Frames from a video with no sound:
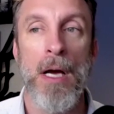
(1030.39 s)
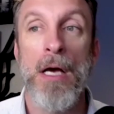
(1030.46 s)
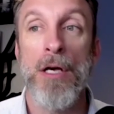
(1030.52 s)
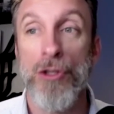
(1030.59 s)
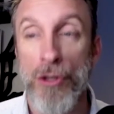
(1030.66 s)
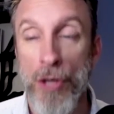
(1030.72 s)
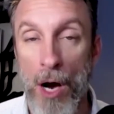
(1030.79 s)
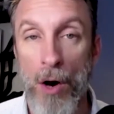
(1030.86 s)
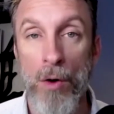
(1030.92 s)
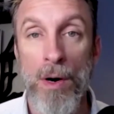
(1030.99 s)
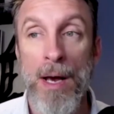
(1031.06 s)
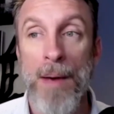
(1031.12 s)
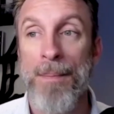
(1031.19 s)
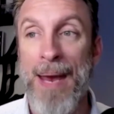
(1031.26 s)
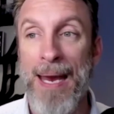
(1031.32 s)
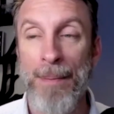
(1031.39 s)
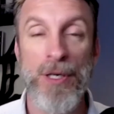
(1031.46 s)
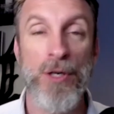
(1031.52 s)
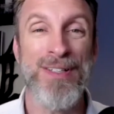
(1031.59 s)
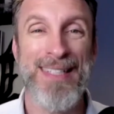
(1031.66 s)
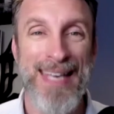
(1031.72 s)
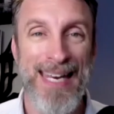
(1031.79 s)
So maybe you
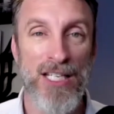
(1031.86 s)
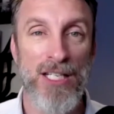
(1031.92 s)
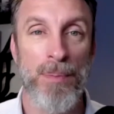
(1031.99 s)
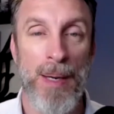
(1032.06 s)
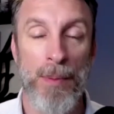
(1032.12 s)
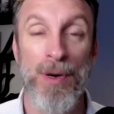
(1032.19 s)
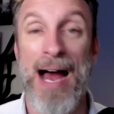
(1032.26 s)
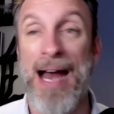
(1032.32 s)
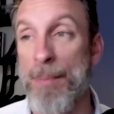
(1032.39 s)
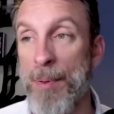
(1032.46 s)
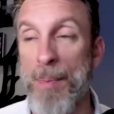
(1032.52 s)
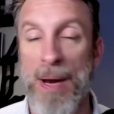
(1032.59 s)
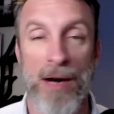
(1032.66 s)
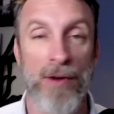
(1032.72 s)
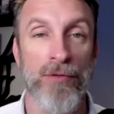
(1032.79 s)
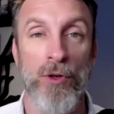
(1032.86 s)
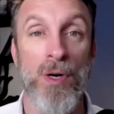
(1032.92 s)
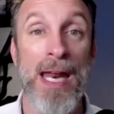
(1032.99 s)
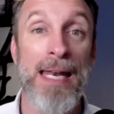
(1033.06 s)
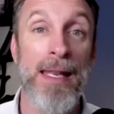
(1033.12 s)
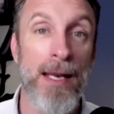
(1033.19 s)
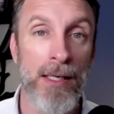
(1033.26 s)
can teach people how to prepare food
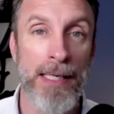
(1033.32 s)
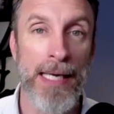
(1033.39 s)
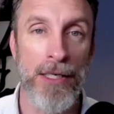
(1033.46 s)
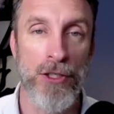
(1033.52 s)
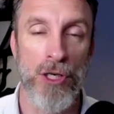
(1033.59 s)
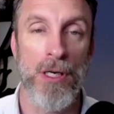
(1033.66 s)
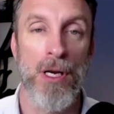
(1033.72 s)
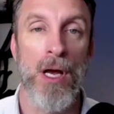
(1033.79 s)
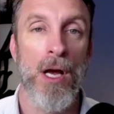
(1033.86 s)
in their kitchen.